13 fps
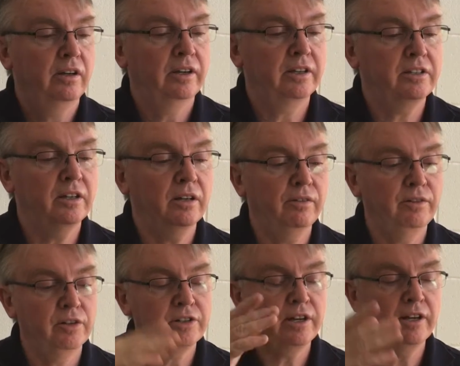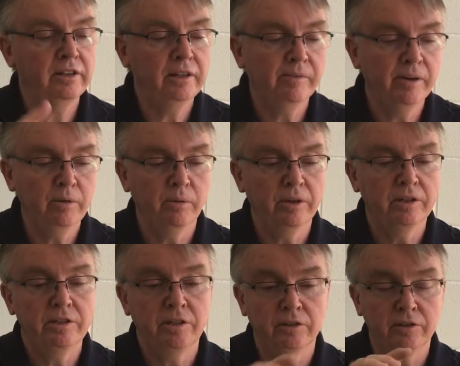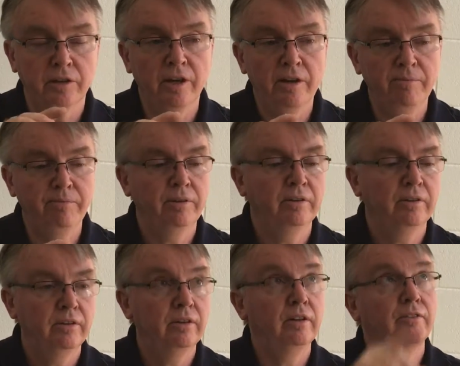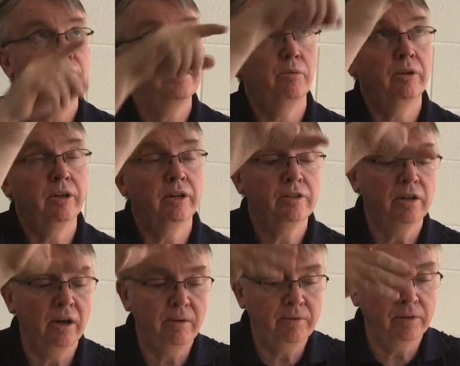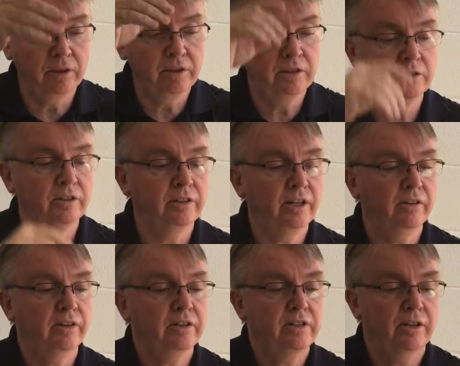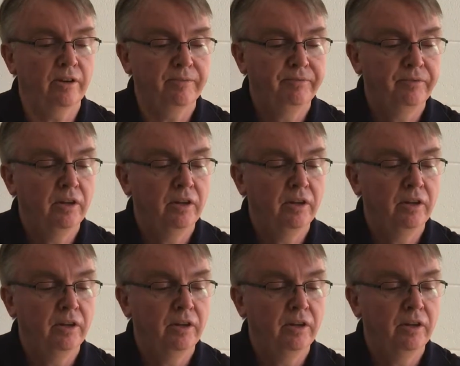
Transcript: etc., if you're standing, you might want to tilt it up. If it's the one on top, you're going to tilt it down, etc.